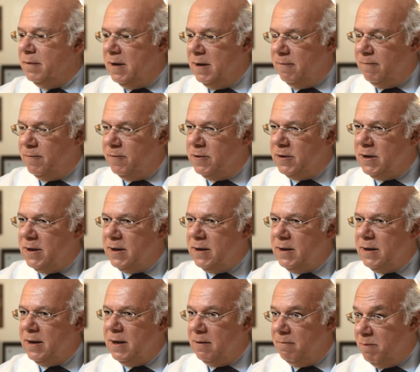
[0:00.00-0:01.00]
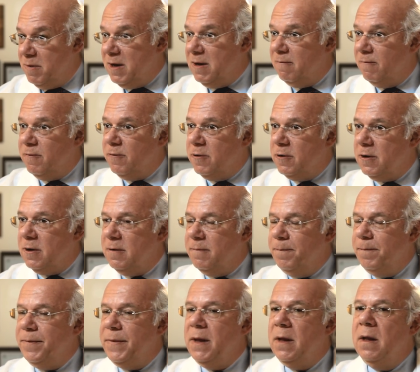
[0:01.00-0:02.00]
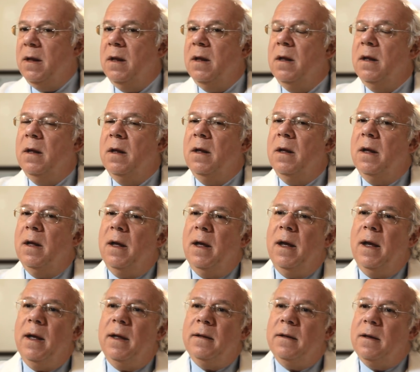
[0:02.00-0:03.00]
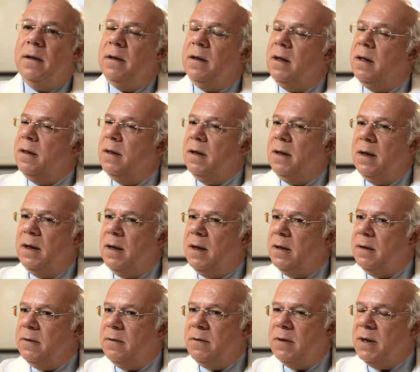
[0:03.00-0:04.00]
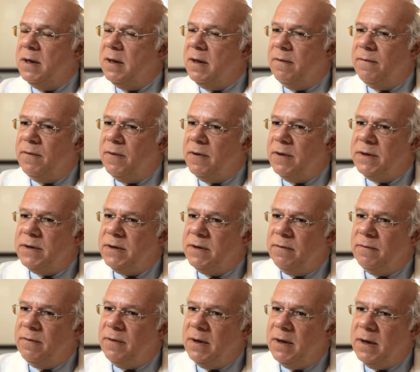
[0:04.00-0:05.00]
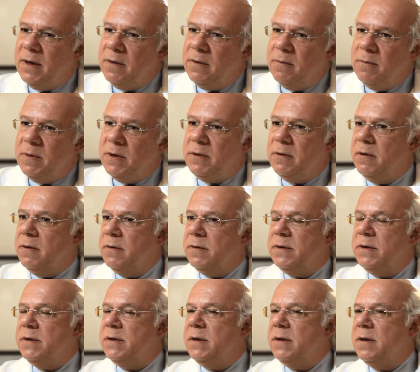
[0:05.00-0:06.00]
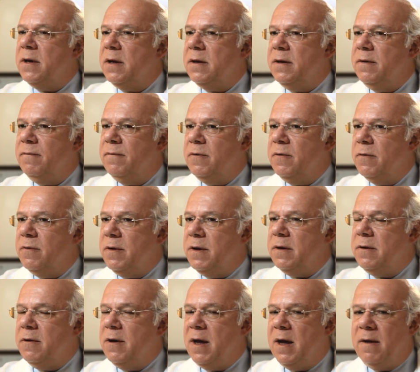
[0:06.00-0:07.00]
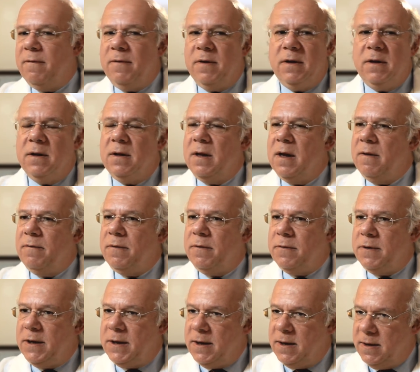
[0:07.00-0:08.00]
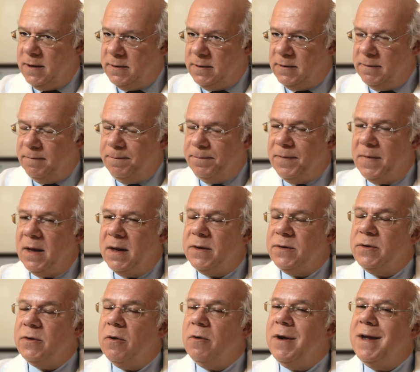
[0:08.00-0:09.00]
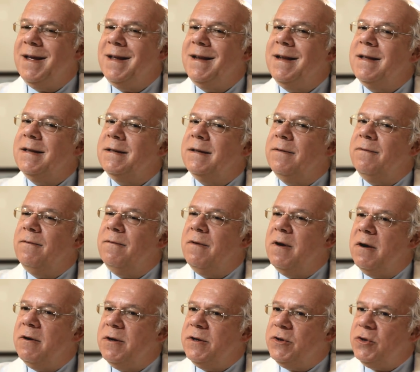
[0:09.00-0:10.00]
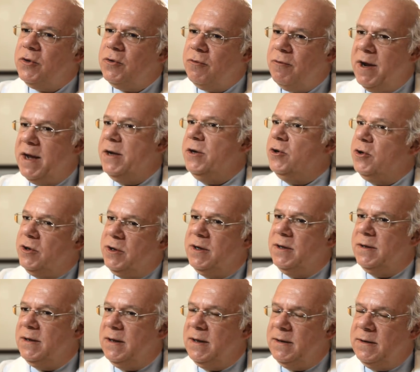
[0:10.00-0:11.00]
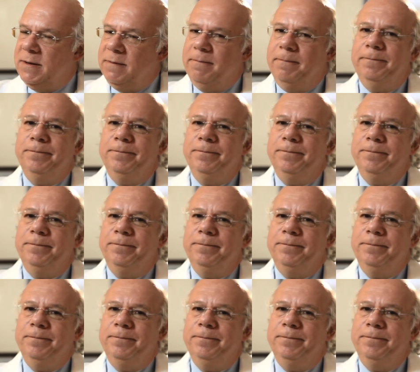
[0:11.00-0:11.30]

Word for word: infertility and be infertile. And on the other hand, you can have very severe endometriosis and not even know that you have it and have three kids. So it is a very strange disease.